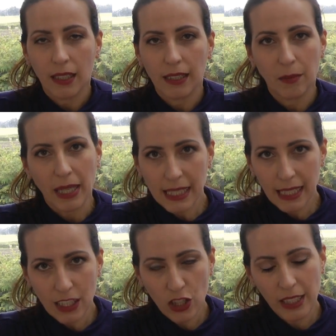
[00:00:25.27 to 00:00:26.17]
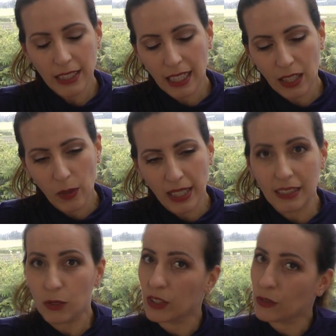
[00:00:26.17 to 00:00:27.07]
in my stash, and the other
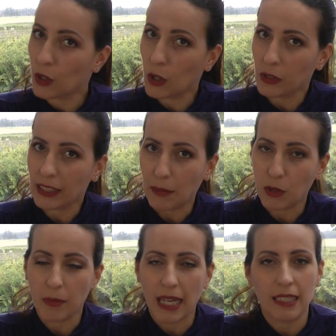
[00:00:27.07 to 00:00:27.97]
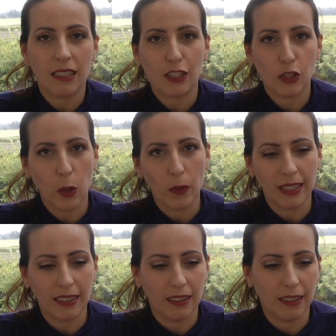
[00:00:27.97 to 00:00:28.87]
one it was for a long time on my
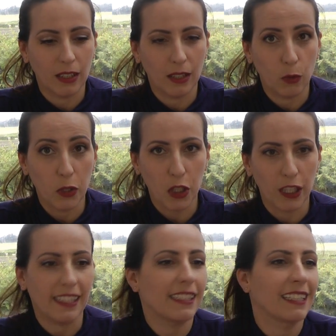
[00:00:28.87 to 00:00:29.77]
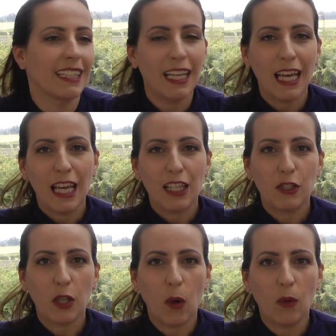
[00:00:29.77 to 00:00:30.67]
sewing wish list.
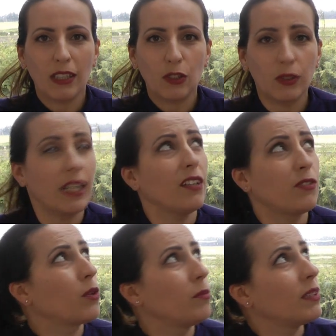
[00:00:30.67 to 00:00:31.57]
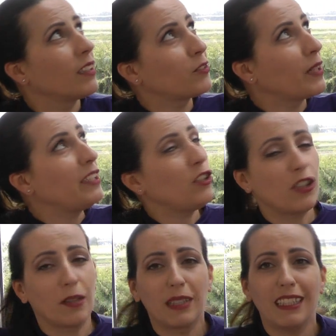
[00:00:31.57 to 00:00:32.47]
So today from rainy
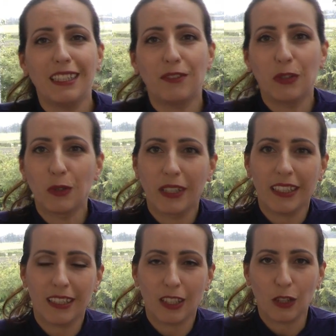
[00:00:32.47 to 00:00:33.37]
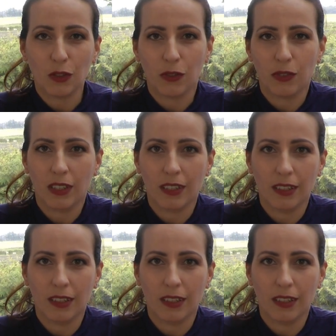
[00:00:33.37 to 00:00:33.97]
Germany, if you hear a lot of